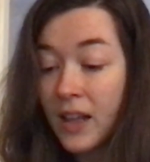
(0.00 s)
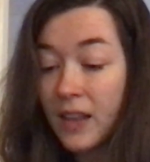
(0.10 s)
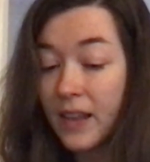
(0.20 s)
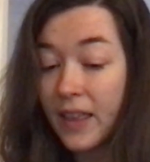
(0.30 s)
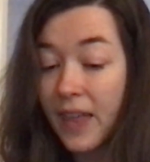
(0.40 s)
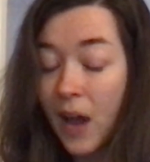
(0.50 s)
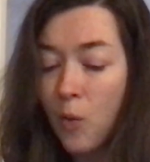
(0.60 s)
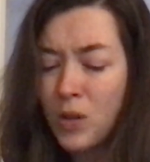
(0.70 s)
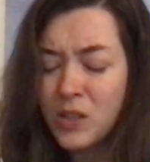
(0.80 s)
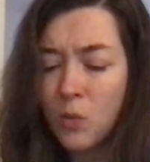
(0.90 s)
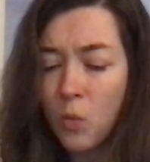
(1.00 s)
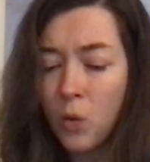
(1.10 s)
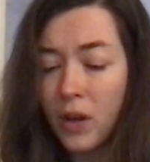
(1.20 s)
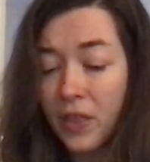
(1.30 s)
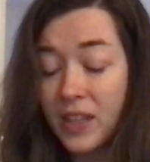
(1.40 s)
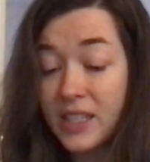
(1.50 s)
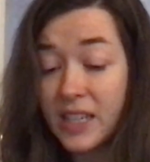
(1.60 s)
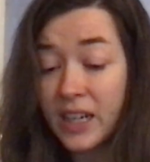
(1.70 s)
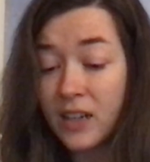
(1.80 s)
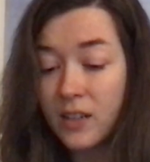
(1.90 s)
like that wasn't worth a
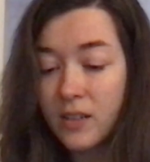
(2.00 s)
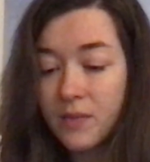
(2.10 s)
dare.